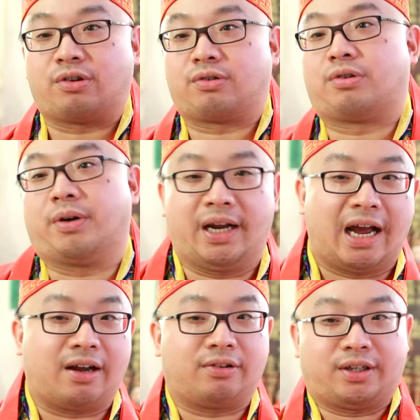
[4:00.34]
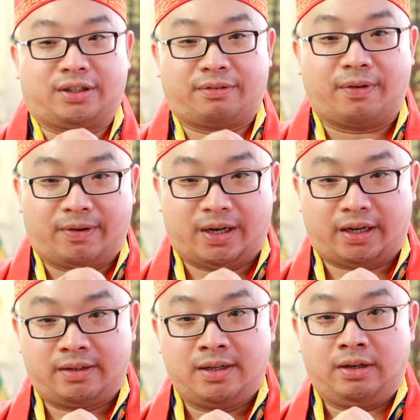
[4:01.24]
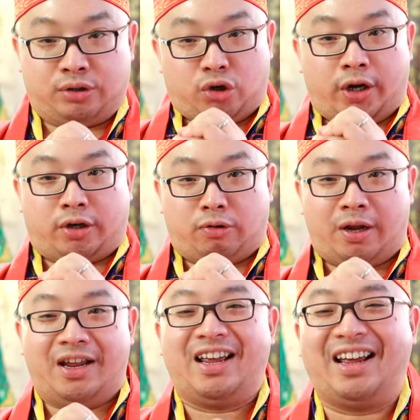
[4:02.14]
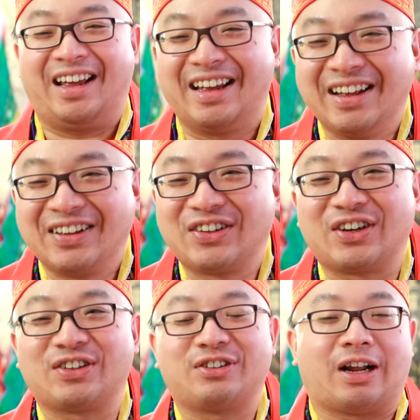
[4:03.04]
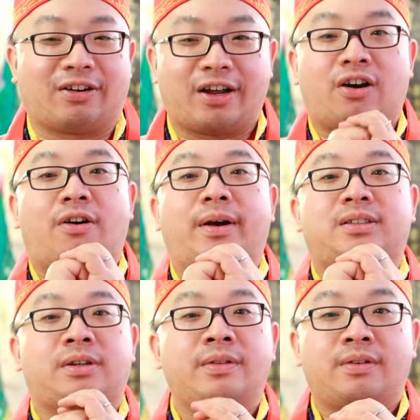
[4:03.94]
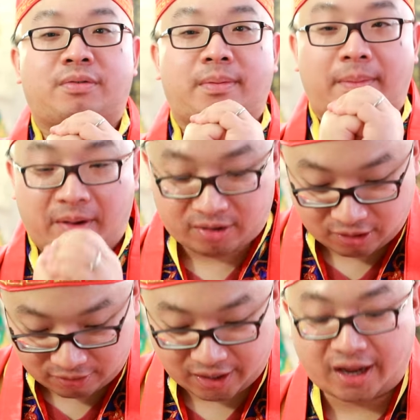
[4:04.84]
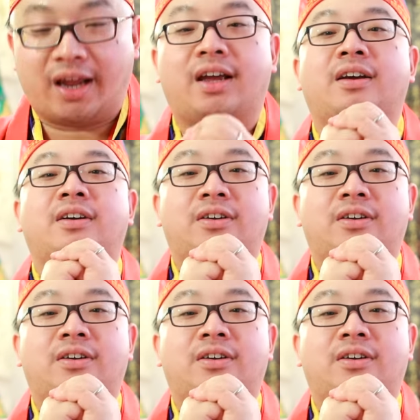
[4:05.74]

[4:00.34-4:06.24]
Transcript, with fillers: don't do it. Adults just very like, gong hei, gong hei. You don't do that, okay? Always remember, gong hei,